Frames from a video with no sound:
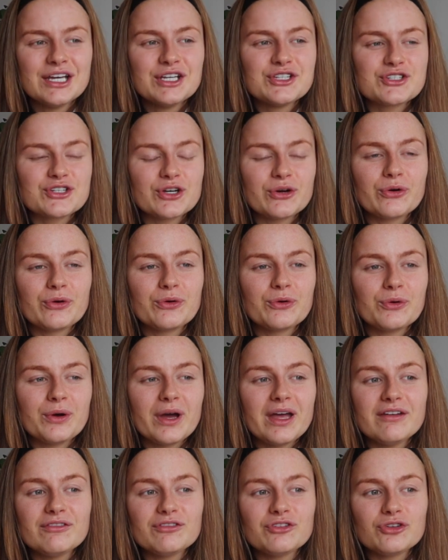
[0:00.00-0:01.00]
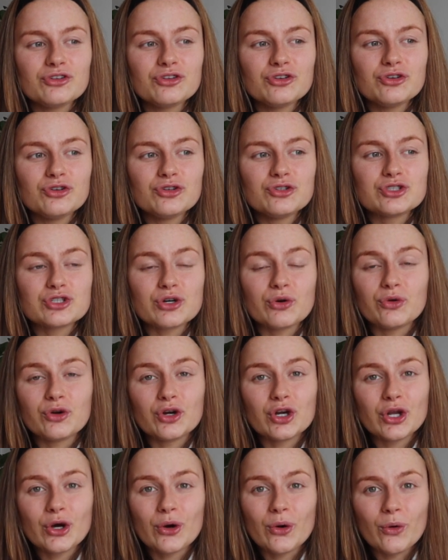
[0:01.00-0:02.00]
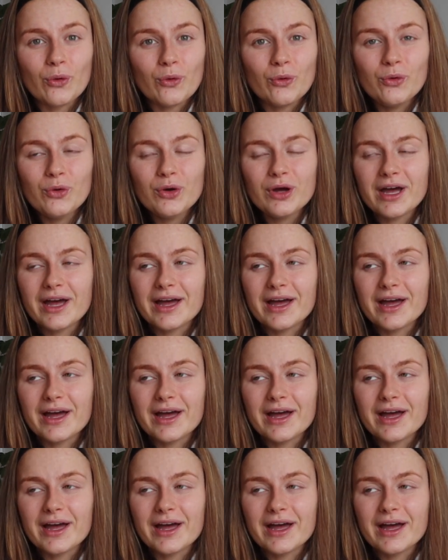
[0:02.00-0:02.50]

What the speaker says: So if you don't know,